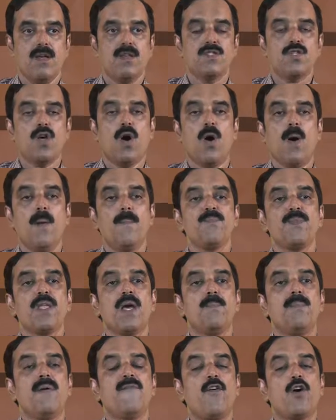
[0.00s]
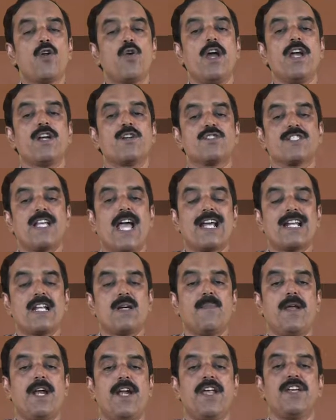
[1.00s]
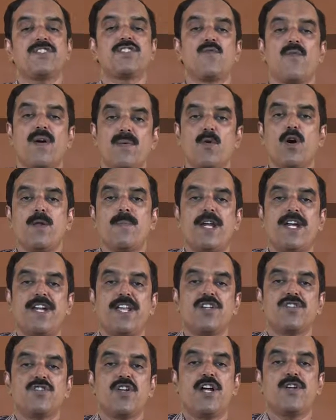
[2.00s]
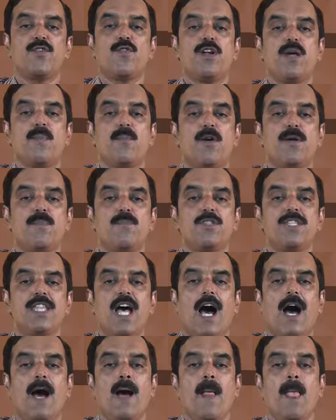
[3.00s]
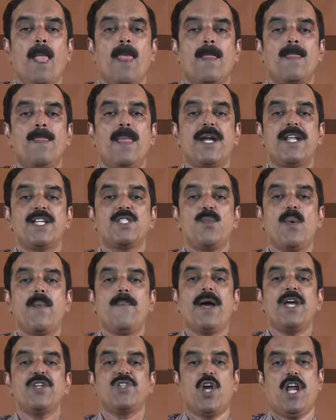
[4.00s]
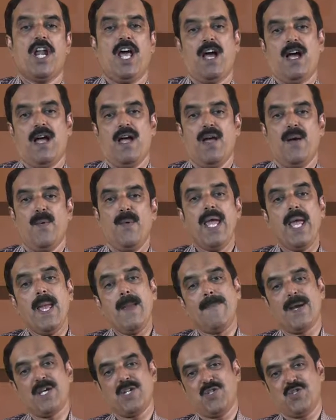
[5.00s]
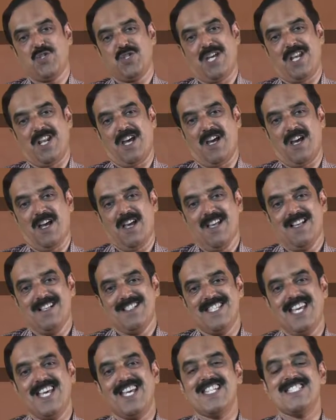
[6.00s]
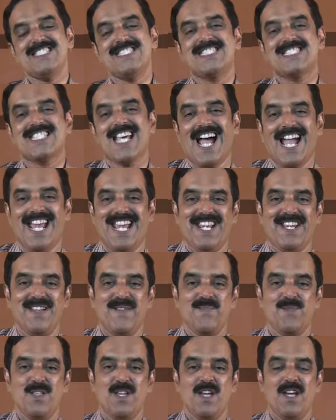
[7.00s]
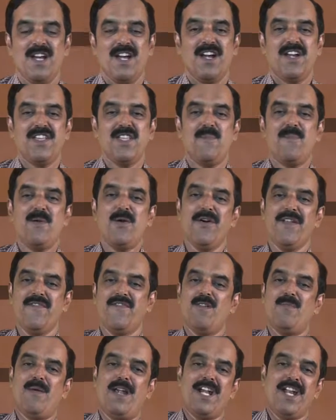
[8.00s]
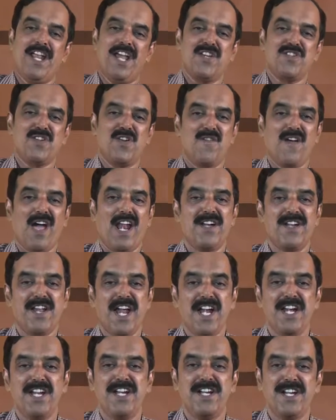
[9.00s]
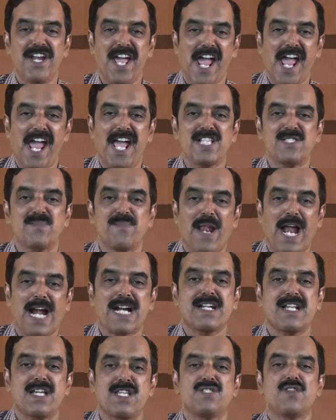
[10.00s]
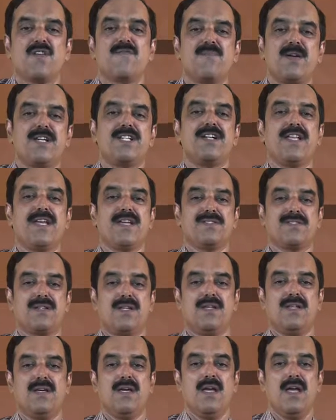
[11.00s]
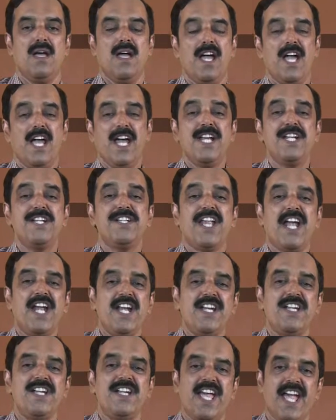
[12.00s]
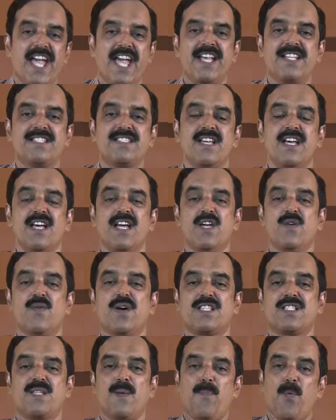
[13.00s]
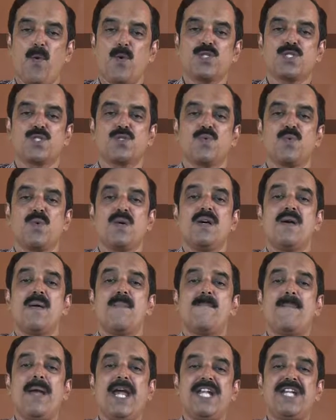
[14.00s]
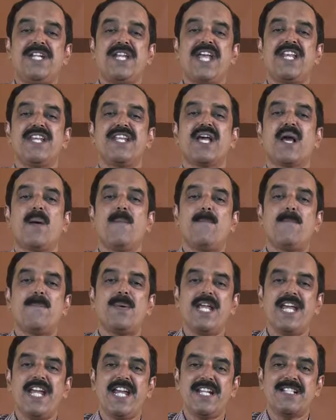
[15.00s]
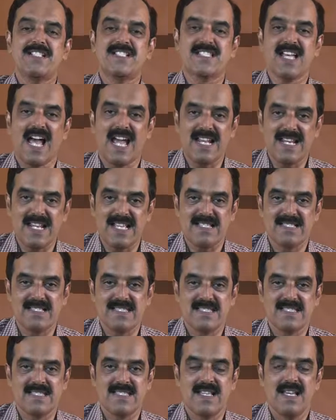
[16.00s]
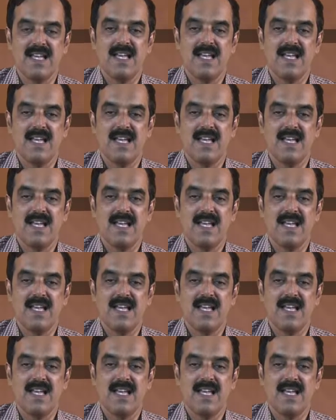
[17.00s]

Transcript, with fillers: So, before going to cyclic meditation, one more meditation I told about Buddha that is Vipassana, Vipassana, seeing inside. It is a beautiful meditation where 10 days practice of meditation. In 10 days, you are supposed to maintain complete silence.